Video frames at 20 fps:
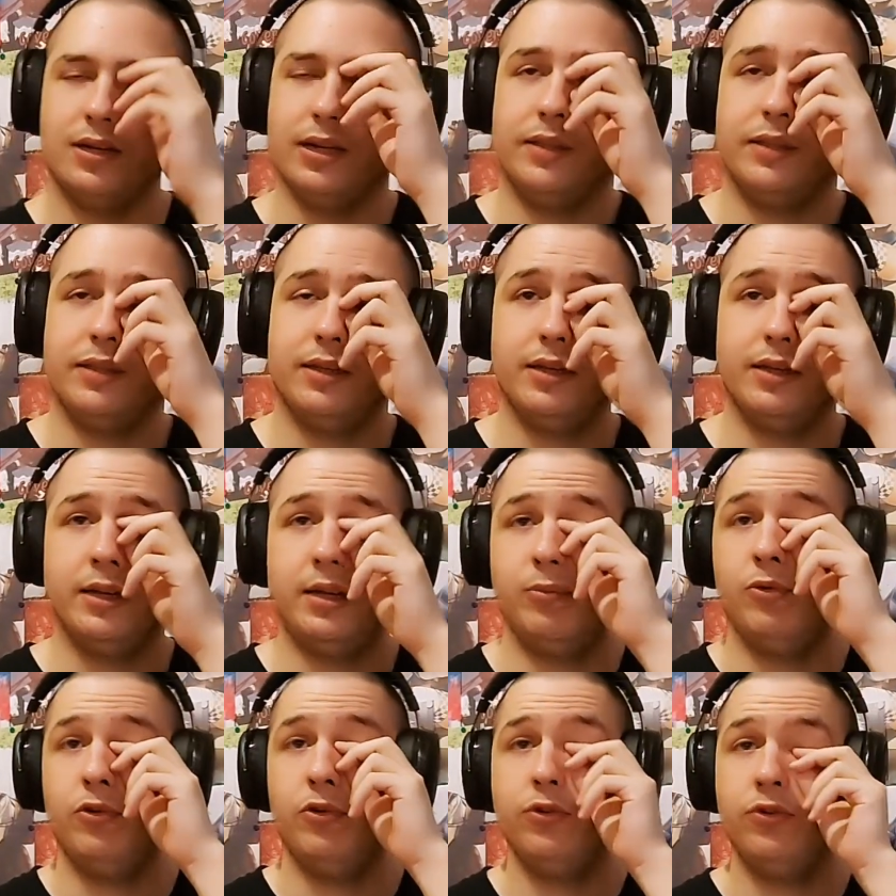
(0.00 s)
Like,
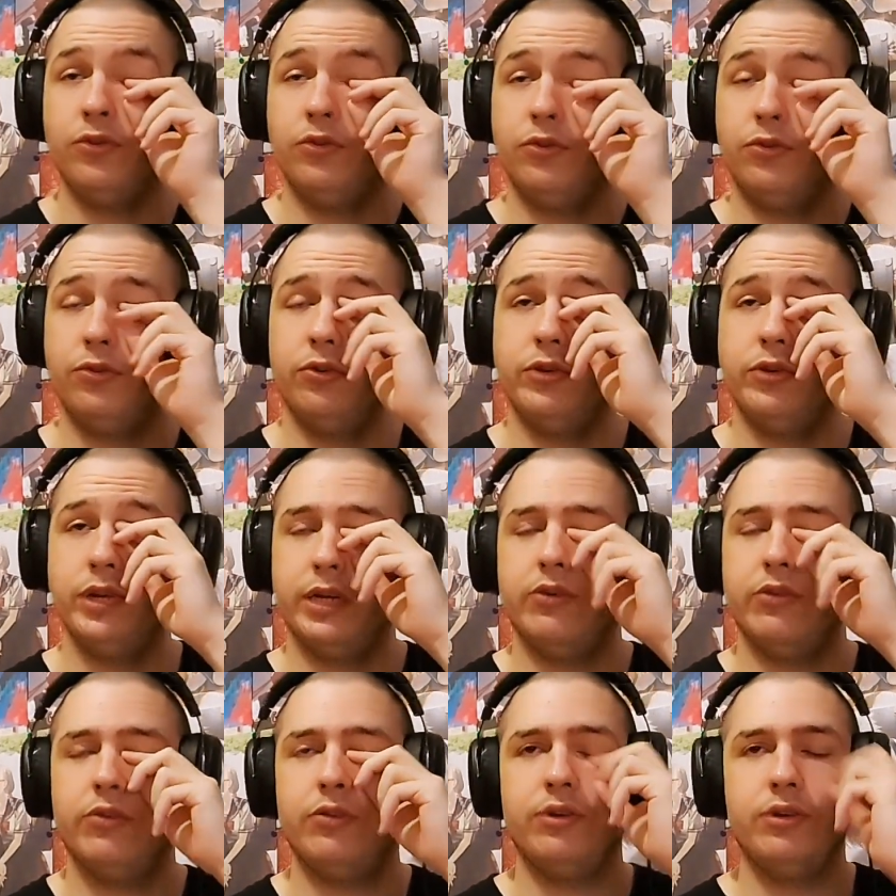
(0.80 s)
are they both just too
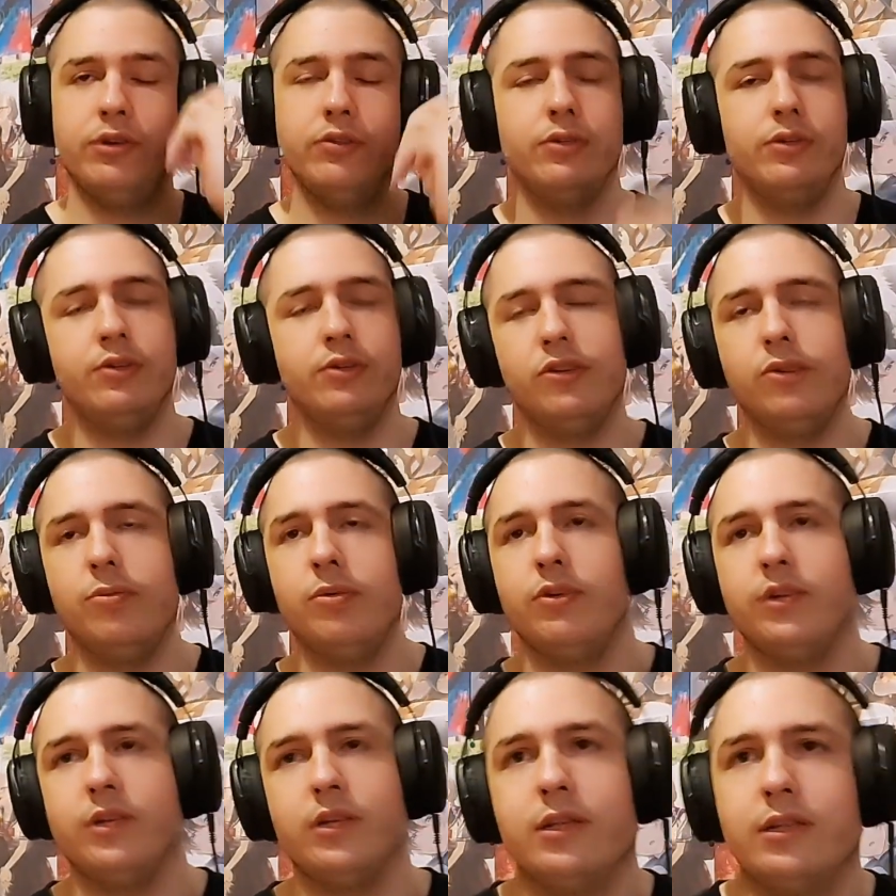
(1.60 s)
shy to talk to each
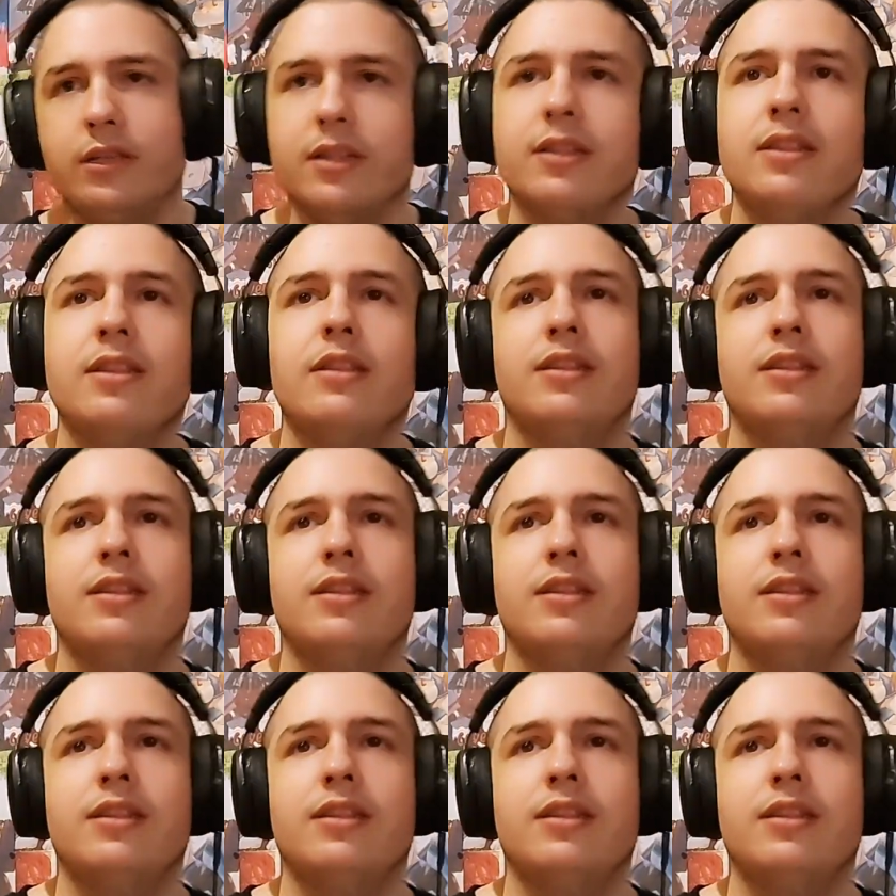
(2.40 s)
other? Is it okay?